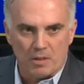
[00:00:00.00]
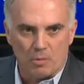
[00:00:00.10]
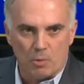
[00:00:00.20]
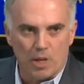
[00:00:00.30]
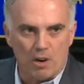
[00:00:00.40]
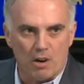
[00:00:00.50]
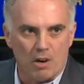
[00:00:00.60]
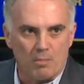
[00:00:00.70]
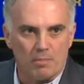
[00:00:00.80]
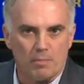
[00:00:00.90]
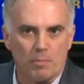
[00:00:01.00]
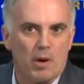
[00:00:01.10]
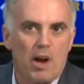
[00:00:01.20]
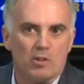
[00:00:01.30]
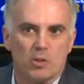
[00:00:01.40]
We are
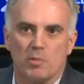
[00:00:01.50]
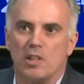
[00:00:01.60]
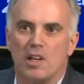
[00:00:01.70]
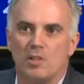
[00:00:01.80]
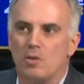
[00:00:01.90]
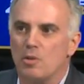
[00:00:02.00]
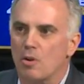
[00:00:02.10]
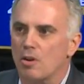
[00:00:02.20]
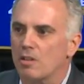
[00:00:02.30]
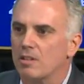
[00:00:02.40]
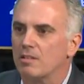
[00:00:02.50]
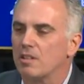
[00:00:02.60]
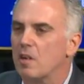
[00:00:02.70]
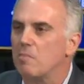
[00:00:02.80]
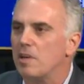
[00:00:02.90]
proud to be a New York
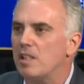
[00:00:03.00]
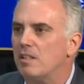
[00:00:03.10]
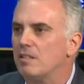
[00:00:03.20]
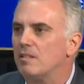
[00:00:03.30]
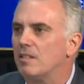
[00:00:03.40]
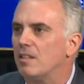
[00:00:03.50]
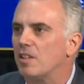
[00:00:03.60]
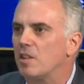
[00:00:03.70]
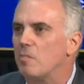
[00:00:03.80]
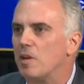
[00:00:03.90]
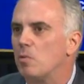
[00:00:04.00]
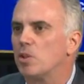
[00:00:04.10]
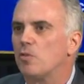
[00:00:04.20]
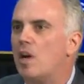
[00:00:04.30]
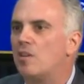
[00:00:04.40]
company. The company
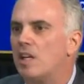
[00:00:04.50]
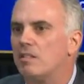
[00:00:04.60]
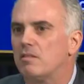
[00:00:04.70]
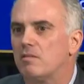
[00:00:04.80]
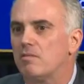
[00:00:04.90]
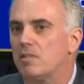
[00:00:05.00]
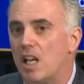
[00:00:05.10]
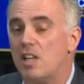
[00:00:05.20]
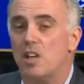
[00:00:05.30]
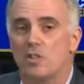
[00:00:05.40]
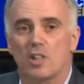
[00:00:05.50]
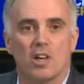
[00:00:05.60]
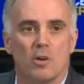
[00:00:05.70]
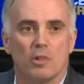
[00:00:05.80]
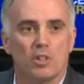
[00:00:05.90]
was founded 10 years
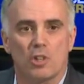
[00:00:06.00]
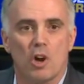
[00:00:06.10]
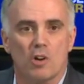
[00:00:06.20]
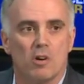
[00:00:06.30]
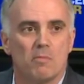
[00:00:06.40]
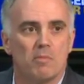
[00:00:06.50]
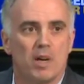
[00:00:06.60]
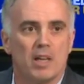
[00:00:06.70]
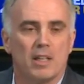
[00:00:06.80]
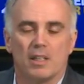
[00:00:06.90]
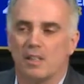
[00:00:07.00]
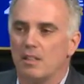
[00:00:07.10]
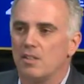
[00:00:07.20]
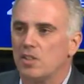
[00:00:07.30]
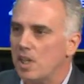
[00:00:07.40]
ago in Stockholm, but
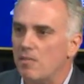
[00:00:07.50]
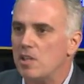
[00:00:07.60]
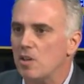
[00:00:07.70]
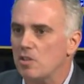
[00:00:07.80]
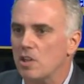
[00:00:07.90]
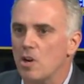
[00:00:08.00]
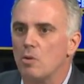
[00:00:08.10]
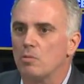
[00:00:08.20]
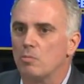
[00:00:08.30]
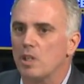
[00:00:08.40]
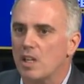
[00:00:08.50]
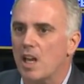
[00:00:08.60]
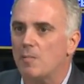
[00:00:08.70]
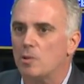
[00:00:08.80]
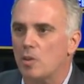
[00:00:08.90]
seven years ago we
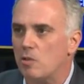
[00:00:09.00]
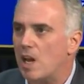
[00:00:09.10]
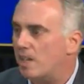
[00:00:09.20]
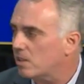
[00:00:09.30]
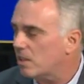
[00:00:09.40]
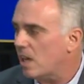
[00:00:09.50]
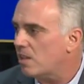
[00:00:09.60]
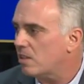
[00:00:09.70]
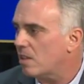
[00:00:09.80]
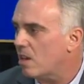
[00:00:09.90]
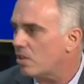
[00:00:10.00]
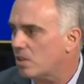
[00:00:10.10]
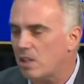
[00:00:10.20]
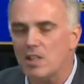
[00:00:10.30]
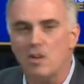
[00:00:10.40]
came to the United States and our
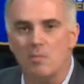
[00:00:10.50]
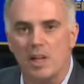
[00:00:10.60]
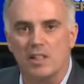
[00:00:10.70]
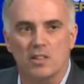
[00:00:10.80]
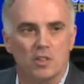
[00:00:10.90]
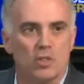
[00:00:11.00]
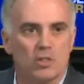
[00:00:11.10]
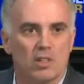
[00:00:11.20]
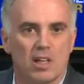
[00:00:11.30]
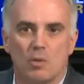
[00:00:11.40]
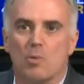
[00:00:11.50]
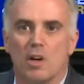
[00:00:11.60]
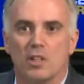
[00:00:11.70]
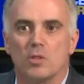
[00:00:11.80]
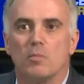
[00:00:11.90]
CEO made a decision that he
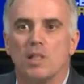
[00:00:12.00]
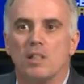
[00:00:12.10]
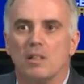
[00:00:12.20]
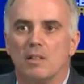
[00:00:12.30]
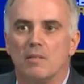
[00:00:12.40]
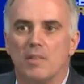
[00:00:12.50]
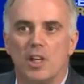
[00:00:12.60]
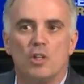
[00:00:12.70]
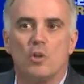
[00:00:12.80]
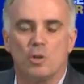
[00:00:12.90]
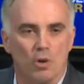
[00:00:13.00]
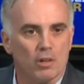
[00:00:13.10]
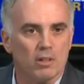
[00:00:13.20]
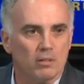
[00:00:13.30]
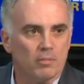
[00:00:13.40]
wanted to be in New
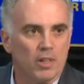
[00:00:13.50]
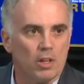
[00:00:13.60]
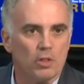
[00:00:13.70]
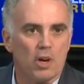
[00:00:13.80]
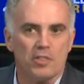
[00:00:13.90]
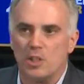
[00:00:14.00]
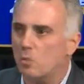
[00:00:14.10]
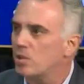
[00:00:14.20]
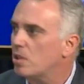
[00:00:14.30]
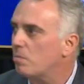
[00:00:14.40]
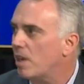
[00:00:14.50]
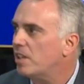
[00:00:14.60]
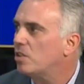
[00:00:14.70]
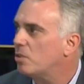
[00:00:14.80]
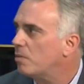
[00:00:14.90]
York. He thought this was the
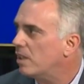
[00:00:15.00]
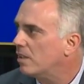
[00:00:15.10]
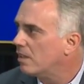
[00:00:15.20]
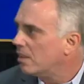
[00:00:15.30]
place to be.